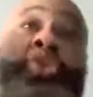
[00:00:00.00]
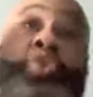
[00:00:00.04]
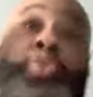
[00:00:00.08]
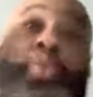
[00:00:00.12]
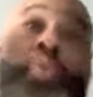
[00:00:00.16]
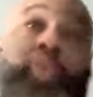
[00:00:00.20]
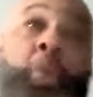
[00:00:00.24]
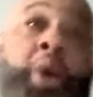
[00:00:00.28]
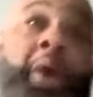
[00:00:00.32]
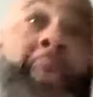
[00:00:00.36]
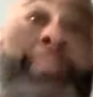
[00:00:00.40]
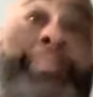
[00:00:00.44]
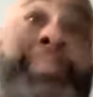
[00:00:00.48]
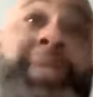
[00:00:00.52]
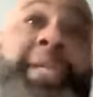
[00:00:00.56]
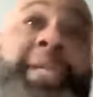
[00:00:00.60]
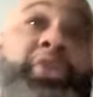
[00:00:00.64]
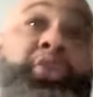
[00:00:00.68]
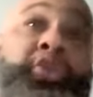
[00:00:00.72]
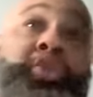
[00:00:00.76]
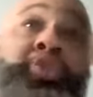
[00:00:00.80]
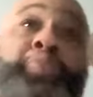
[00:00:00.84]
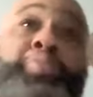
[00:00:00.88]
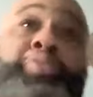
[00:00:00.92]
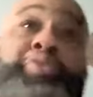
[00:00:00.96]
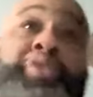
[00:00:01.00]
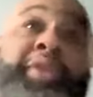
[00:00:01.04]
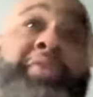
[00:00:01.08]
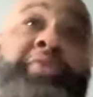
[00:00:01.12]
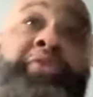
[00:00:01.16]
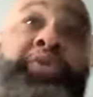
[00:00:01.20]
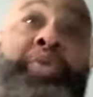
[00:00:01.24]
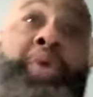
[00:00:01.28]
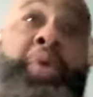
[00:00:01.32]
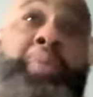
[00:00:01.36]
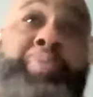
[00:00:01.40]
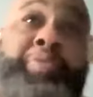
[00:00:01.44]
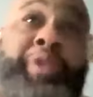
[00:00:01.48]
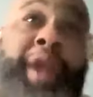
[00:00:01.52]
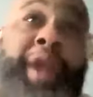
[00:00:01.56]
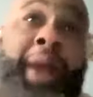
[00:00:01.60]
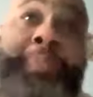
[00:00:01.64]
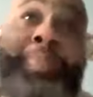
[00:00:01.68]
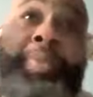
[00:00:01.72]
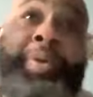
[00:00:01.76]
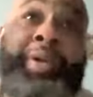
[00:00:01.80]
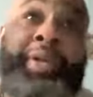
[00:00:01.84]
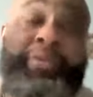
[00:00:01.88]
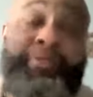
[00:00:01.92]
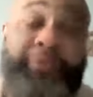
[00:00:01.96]
you want me to preview a
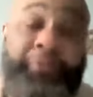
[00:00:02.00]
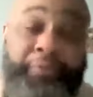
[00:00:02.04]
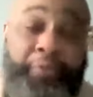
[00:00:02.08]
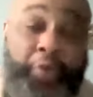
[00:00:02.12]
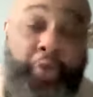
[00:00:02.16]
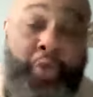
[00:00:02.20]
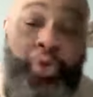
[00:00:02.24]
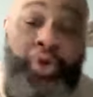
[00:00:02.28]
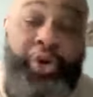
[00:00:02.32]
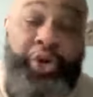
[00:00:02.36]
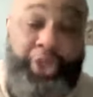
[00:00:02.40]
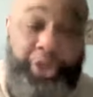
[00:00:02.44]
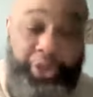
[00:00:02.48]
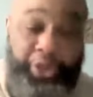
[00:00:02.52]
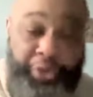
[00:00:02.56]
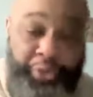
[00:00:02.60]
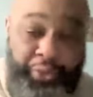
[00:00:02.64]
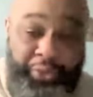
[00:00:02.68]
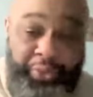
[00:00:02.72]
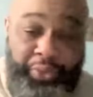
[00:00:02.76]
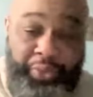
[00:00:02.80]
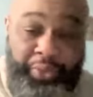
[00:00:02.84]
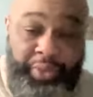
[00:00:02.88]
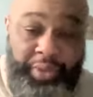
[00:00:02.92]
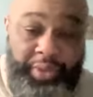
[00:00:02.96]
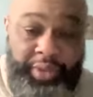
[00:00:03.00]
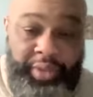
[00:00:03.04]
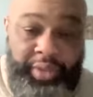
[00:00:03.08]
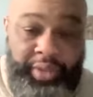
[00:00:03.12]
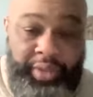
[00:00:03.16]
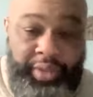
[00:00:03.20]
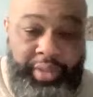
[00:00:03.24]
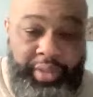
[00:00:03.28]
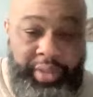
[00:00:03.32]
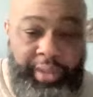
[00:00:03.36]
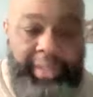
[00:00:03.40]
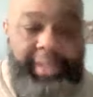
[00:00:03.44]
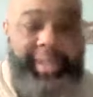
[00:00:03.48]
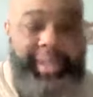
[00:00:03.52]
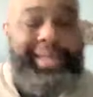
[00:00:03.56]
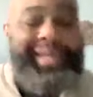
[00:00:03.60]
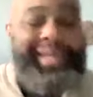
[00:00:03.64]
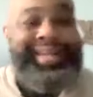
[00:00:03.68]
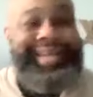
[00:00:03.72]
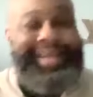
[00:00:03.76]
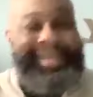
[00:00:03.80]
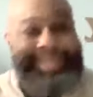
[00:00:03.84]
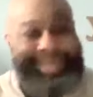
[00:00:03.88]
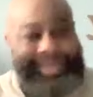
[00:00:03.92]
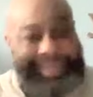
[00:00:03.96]
property for you,
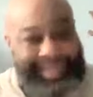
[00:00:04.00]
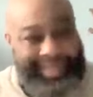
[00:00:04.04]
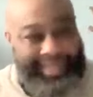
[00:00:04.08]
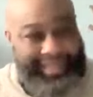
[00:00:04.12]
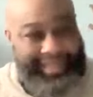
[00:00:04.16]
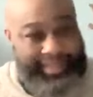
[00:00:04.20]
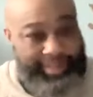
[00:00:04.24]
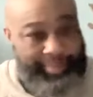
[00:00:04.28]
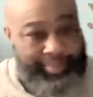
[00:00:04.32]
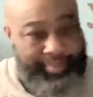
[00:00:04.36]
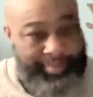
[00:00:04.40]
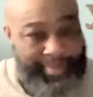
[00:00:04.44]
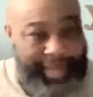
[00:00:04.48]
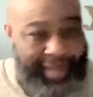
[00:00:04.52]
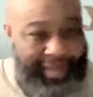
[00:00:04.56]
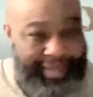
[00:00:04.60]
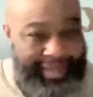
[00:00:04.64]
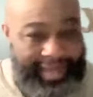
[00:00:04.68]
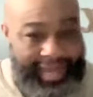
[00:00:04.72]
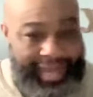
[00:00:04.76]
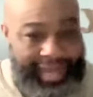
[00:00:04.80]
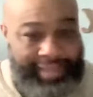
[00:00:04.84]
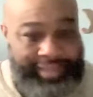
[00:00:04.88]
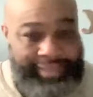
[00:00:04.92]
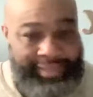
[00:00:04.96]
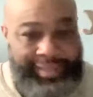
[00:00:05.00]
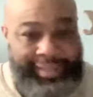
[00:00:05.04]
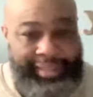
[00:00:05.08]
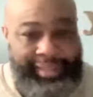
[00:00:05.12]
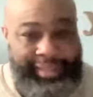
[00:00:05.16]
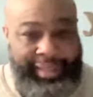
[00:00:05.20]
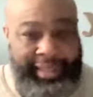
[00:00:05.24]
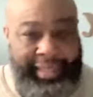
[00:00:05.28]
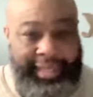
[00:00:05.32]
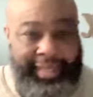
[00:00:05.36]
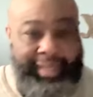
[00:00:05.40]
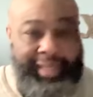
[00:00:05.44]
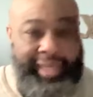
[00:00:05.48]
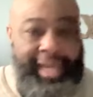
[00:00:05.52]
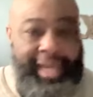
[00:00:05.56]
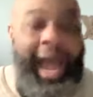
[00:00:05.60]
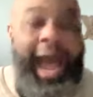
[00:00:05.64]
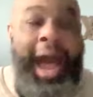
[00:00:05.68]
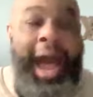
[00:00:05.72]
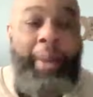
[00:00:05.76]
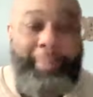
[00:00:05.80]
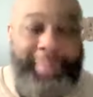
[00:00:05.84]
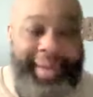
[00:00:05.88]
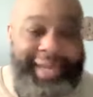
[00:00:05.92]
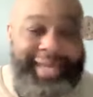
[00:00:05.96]
click my Calendly link.
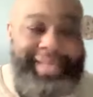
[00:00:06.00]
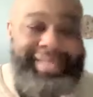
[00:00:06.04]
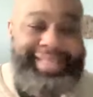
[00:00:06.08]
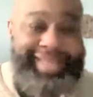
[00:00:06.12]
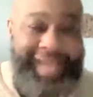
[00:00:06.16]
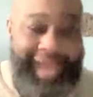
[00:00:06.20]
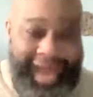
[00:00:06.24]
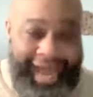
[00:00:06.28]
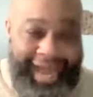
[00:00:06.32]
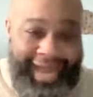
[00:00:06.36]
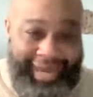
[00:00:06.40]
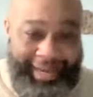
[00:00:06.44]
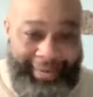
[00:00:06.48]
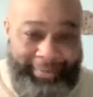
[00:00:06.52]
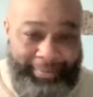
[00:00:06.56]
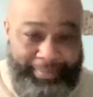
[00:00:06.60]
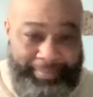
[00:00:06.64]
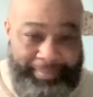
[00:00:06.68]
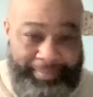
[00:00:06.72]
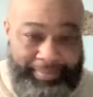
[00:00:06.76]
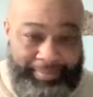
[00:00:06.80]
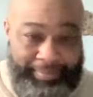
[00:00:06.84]
I'll make time.